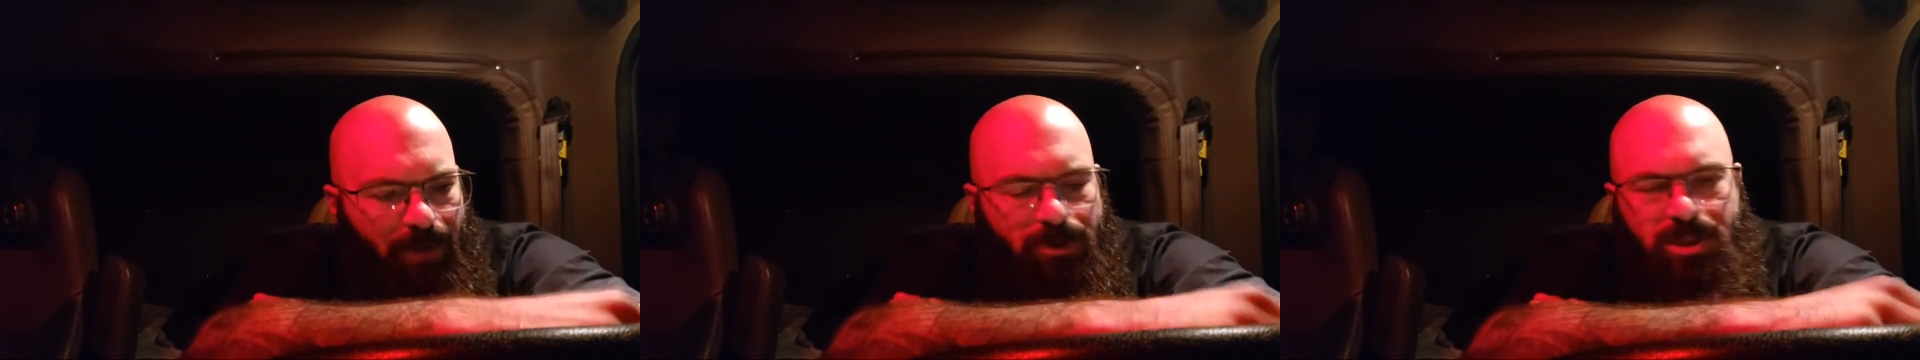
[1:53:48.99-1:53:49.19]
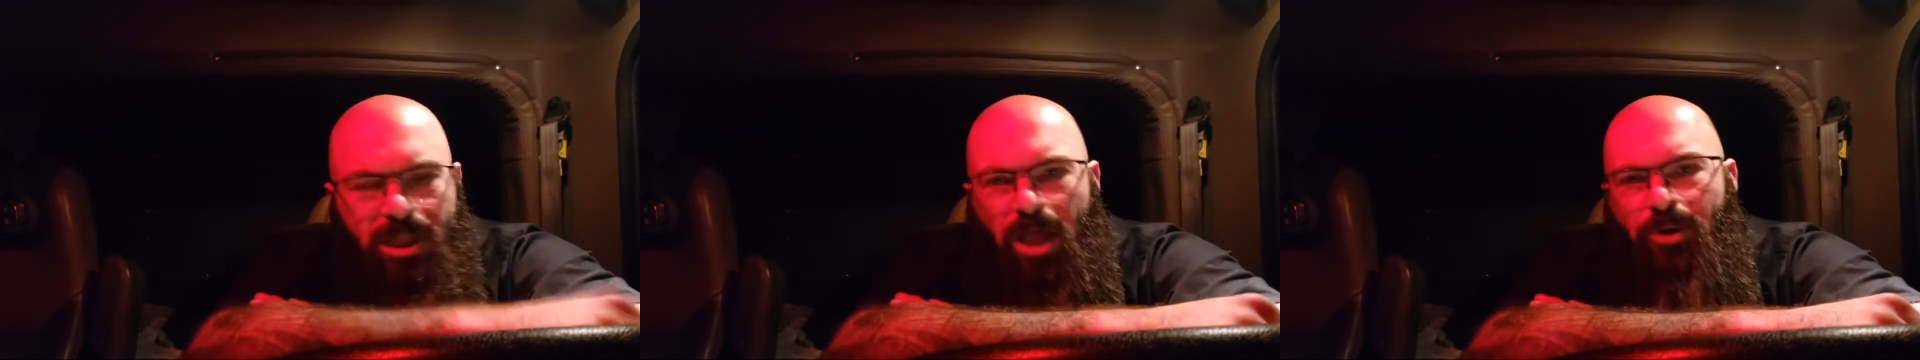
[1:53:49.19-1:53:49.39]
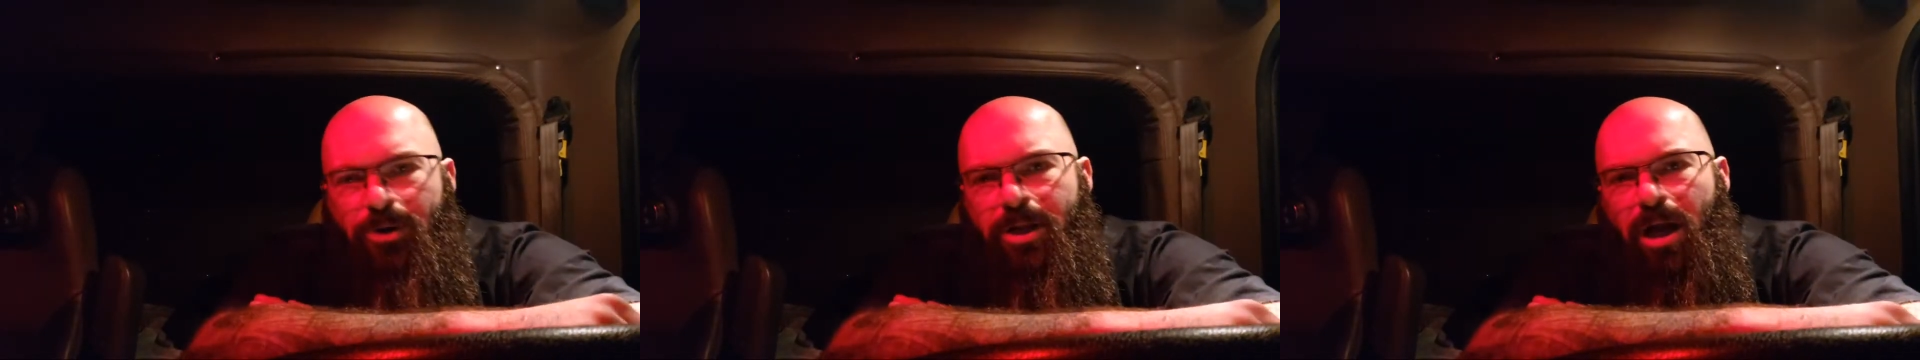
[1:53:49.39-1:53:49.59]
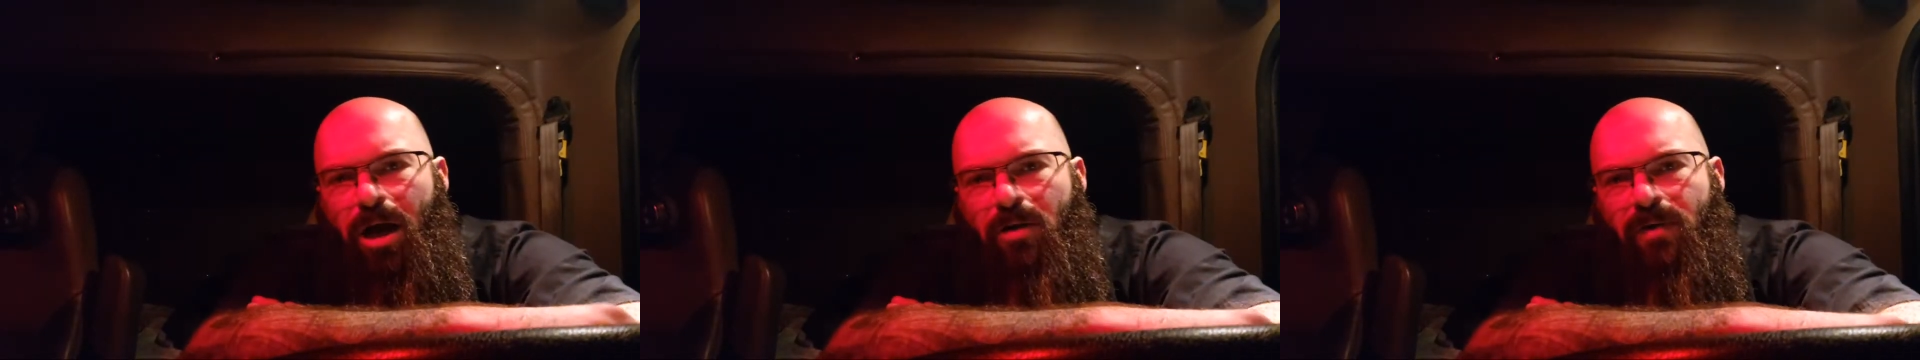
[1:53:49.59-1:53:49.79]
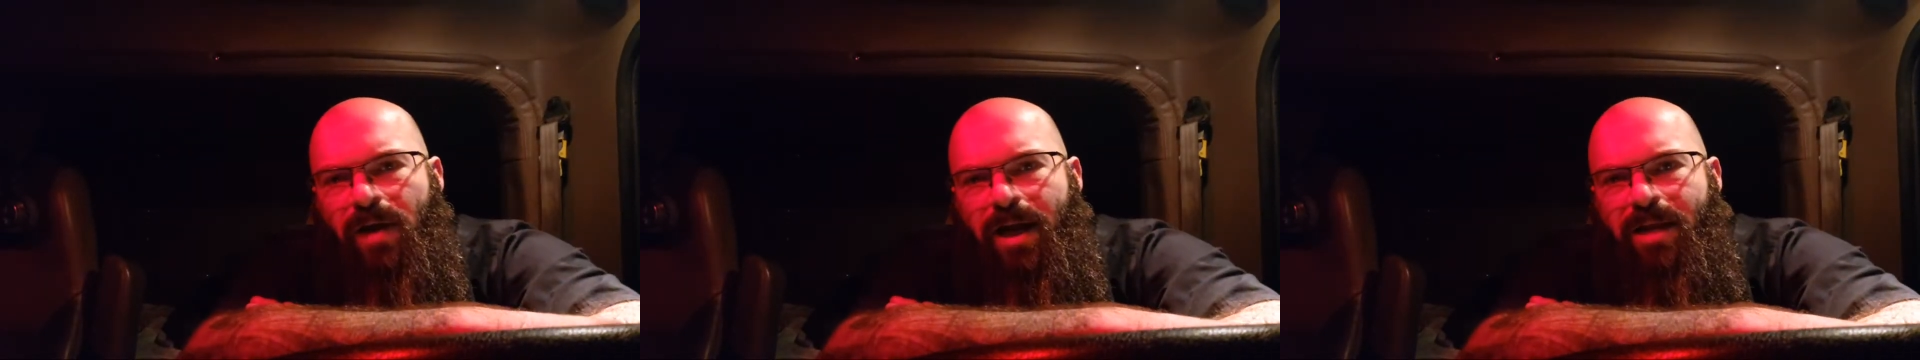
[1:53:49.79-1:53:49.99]
was loaded
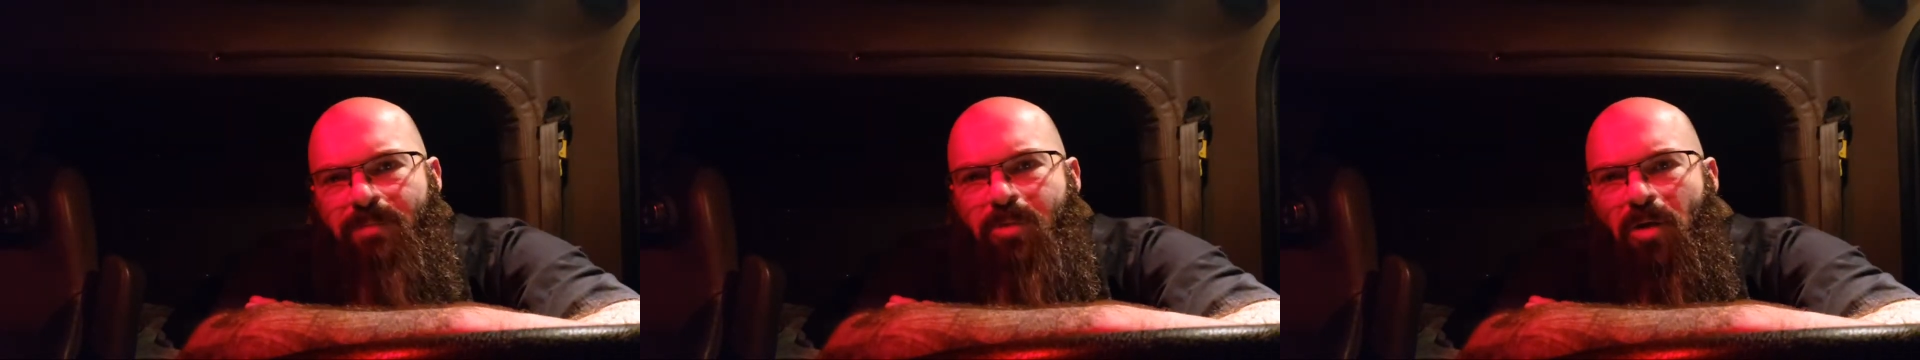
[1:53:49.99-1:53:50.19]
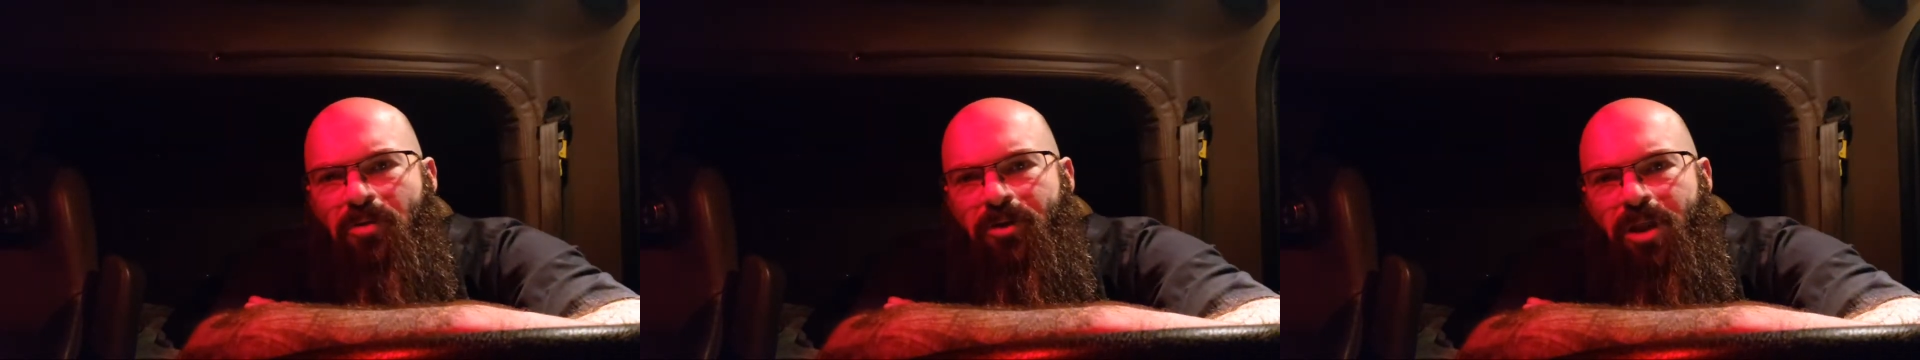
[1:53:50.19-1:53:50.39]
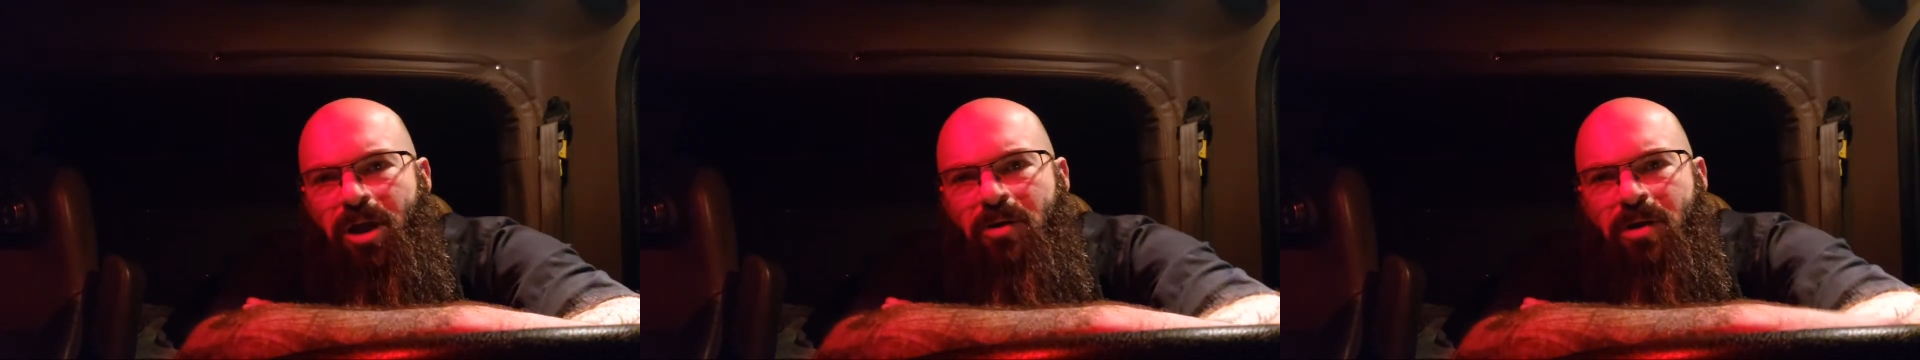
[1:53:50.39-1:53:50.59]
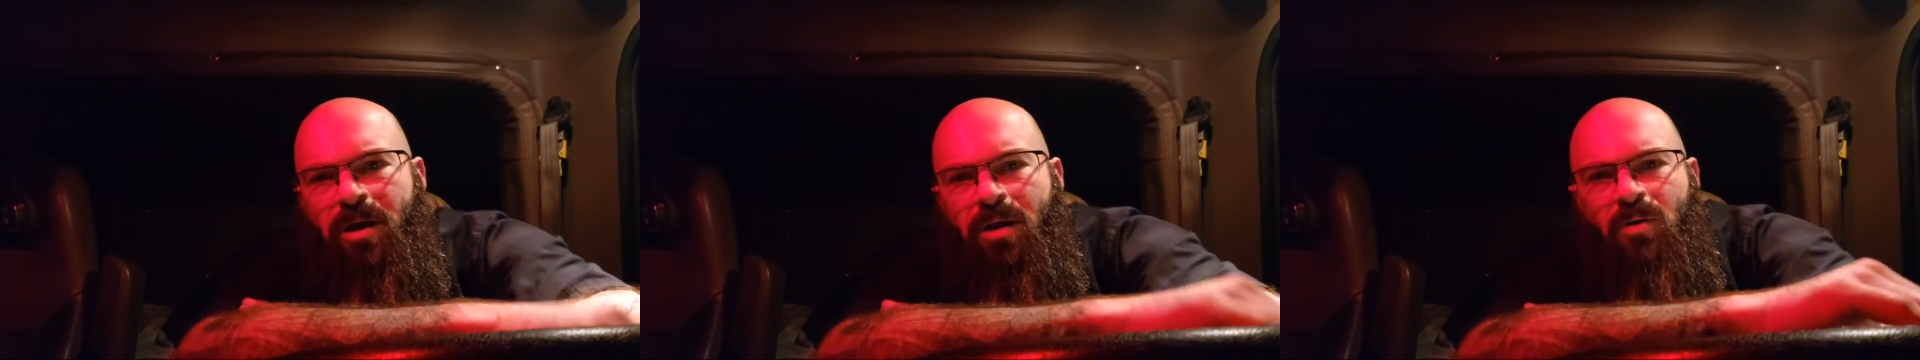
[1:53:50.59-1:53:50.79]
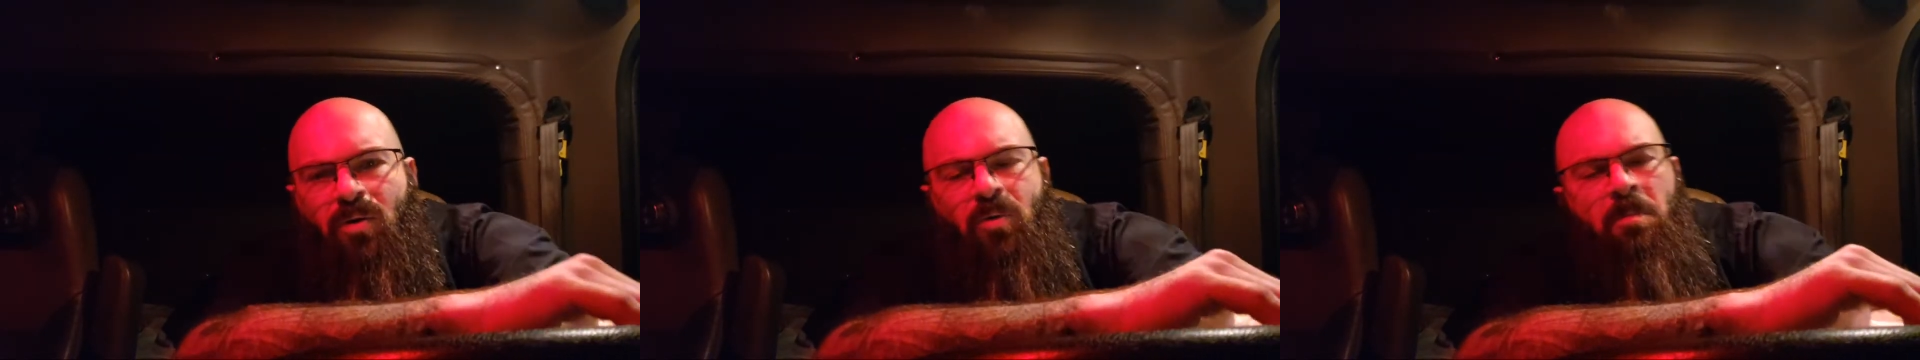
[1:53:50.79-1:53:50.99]
already, brought the load
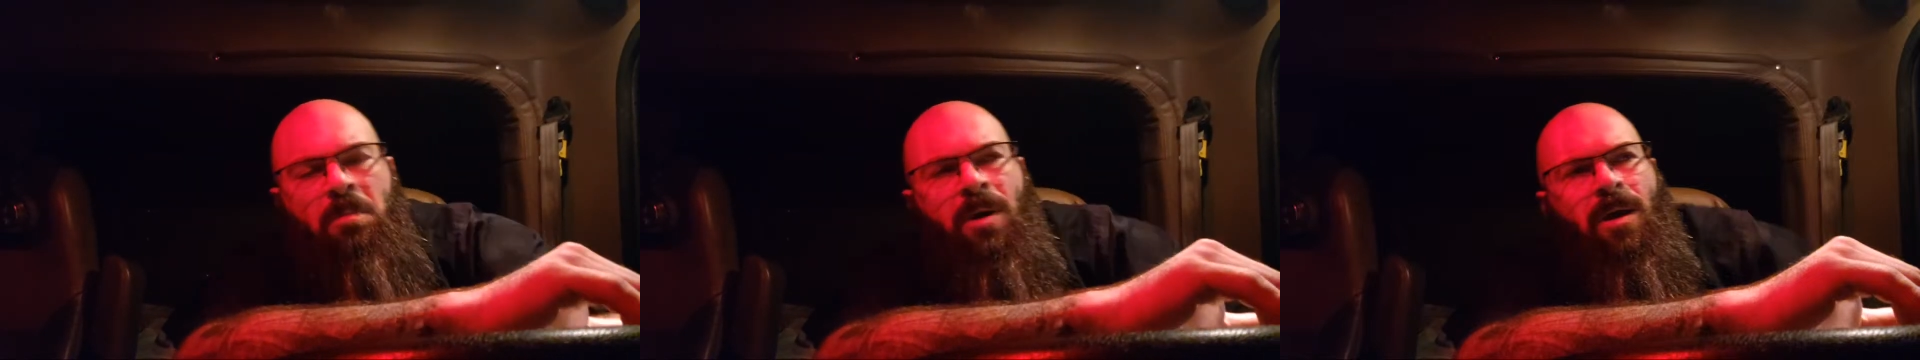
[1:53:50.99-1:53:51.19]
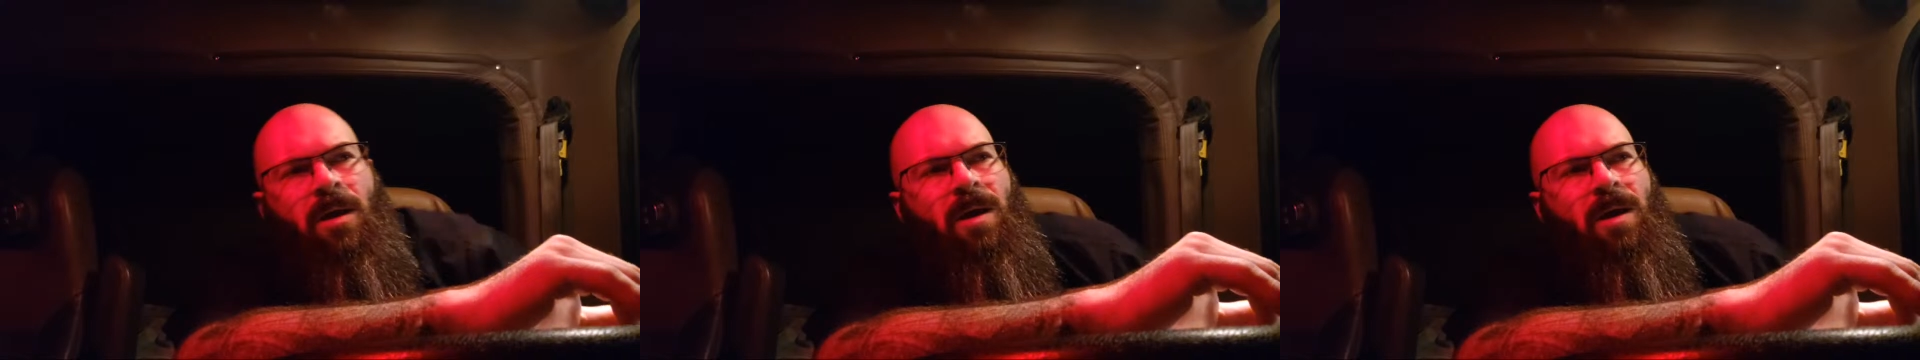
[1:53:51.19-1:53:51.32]
home.